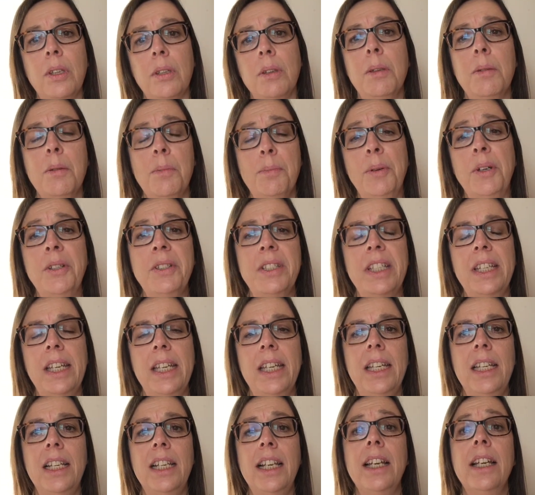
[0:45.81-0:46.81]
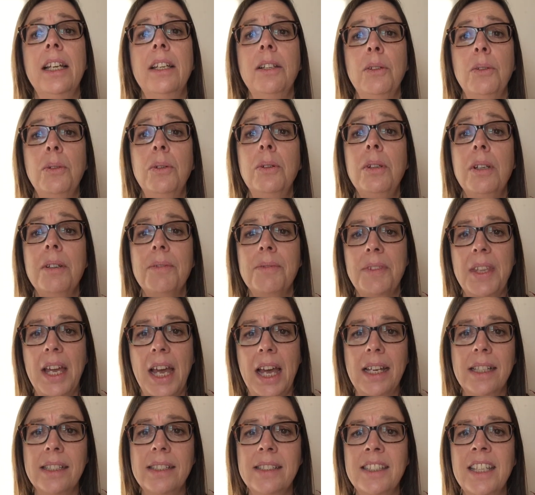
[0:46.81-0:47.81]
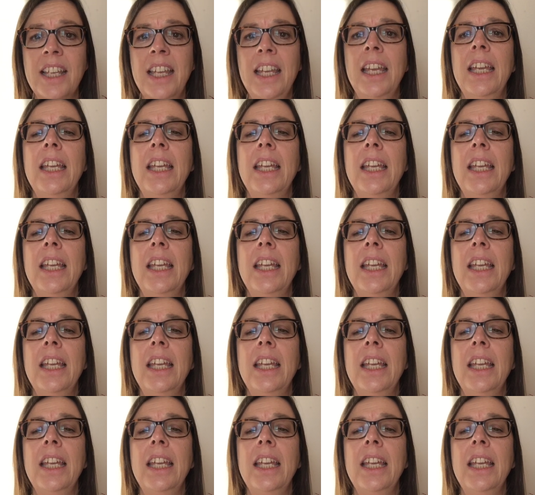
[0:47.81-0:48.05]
the body healing and all of that.